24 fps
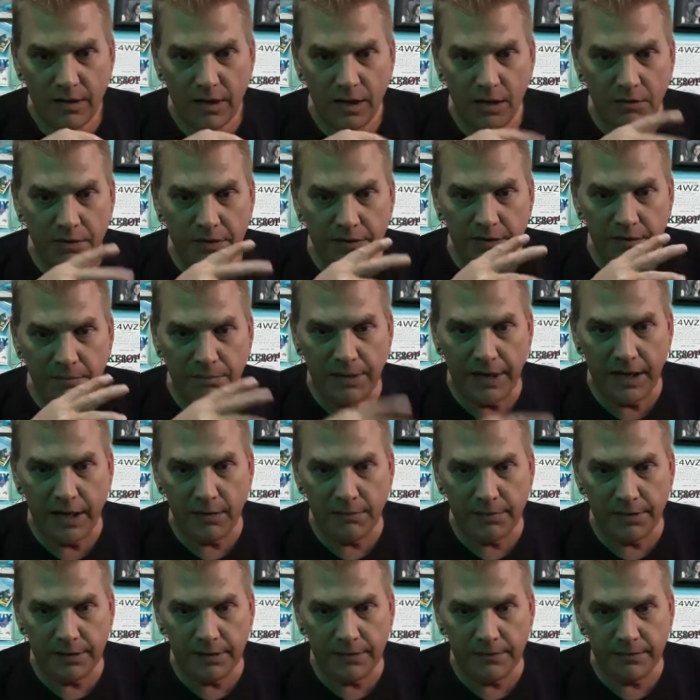I went to
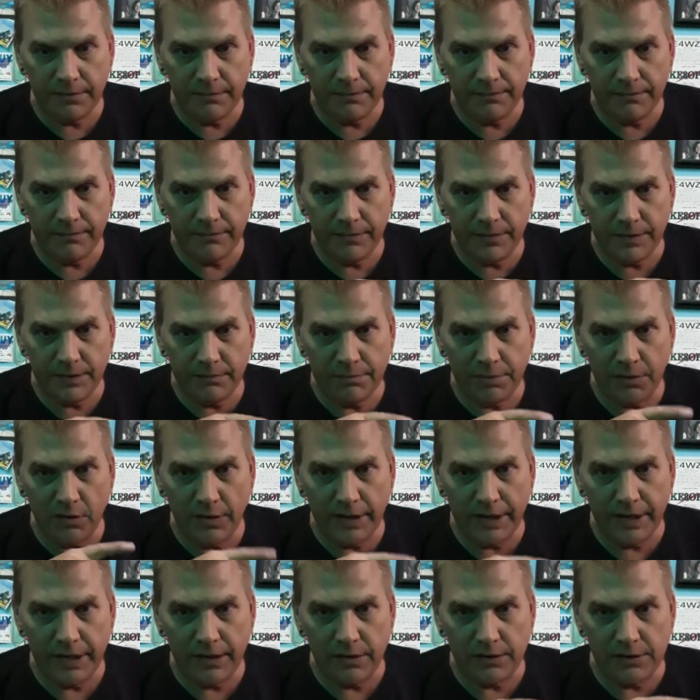Bamba,
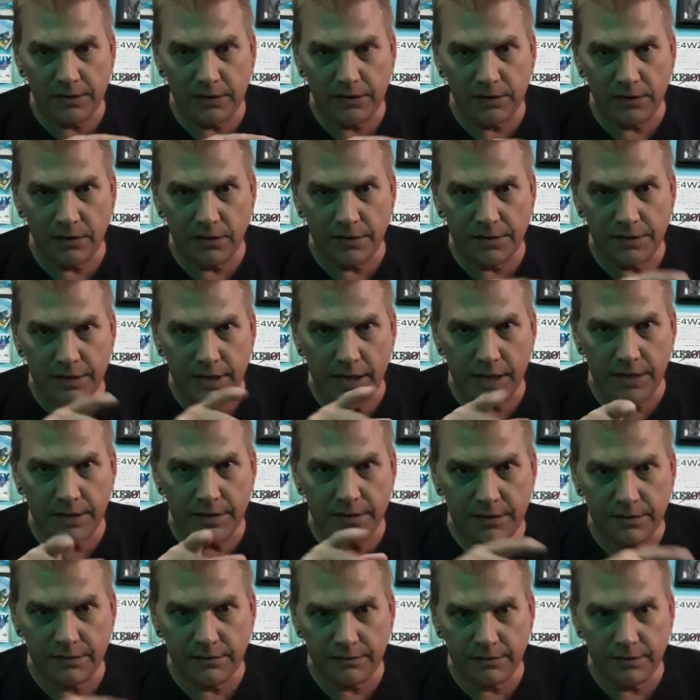Boat Anchors
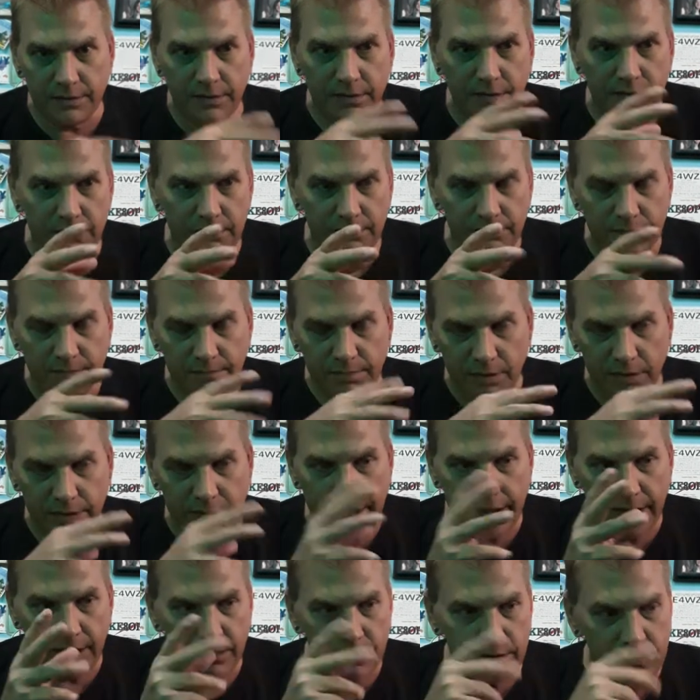Association, boat
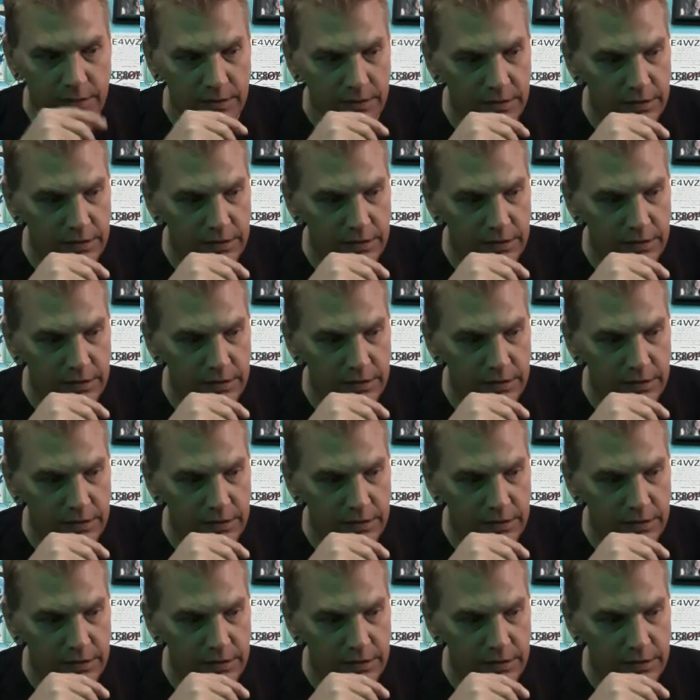anchors.